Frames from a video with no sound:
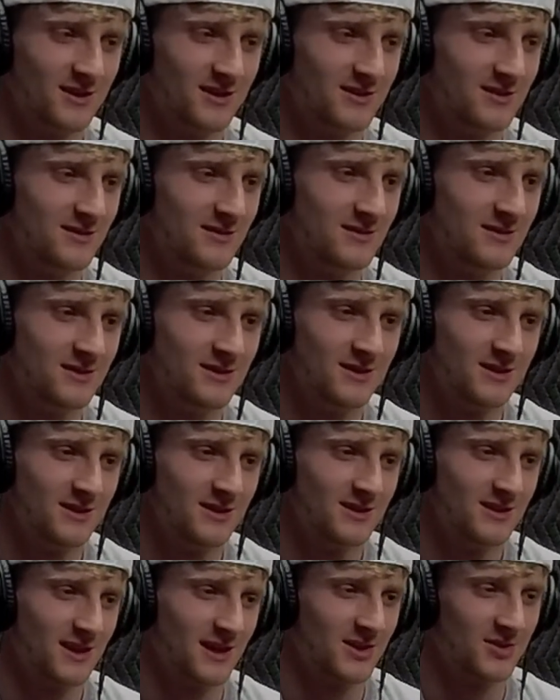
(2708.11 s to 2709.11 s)
And
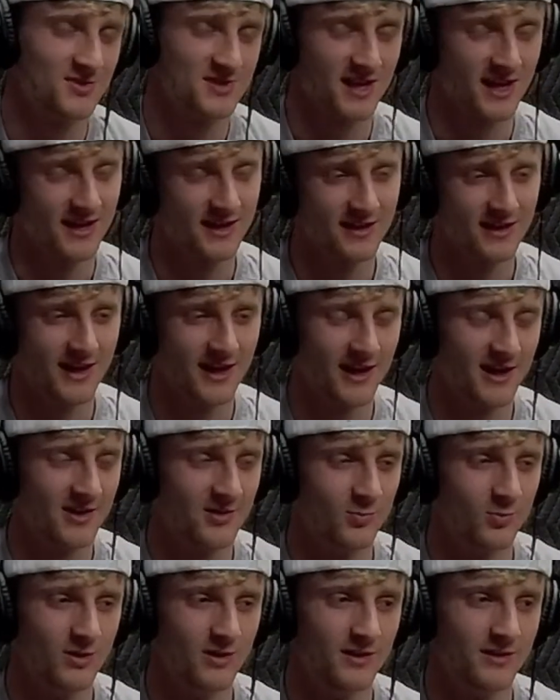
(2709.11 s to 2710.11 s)
that goes hand in
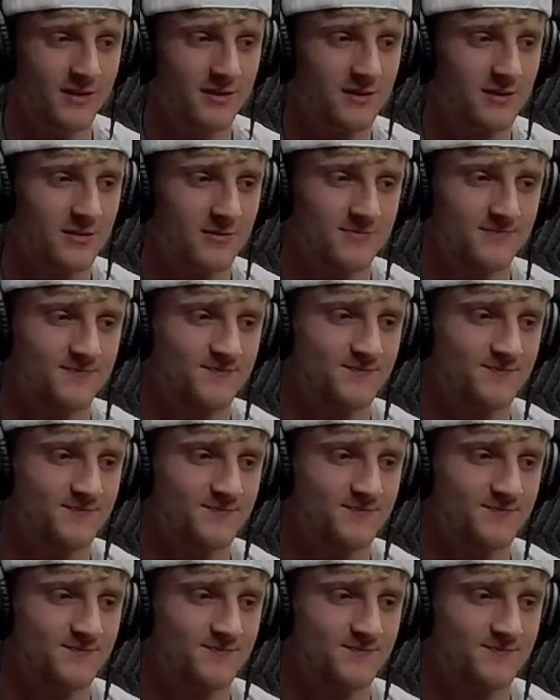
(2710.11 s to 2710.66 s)
hand with